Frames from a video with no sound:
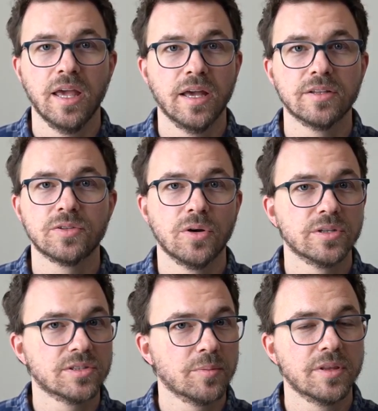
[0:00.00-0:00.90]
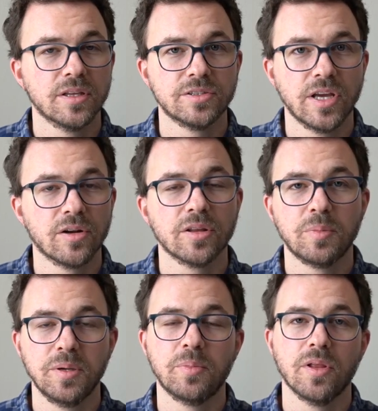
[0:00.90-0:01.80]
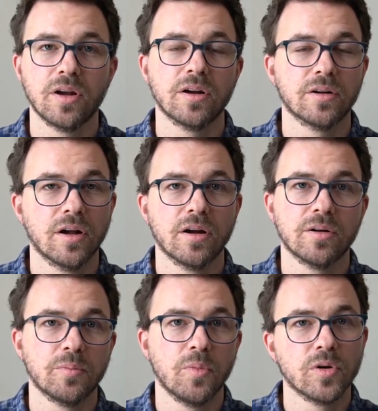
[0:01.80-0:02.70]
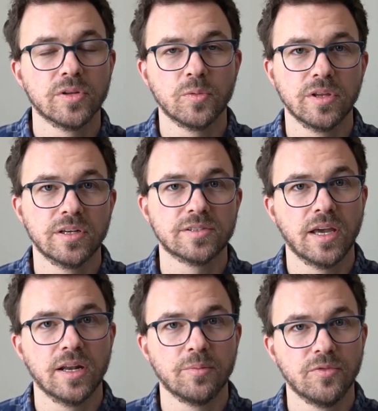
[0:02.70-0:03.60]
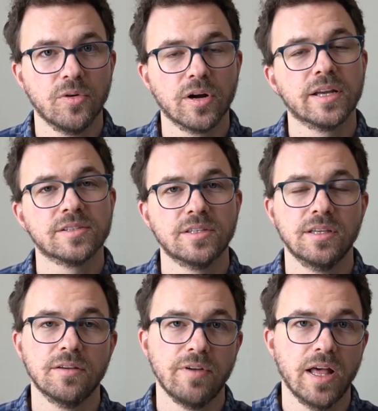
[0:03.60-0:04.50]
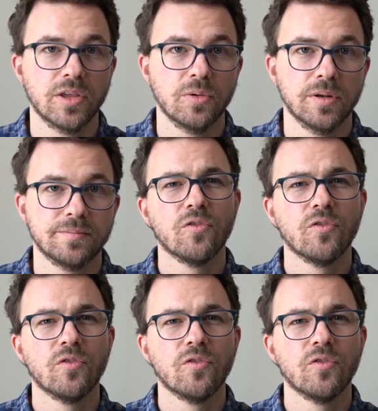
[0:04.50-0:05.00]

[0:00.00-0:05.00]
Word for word: And so it's something that generally people are, are more than willing to sign up for and see the value in.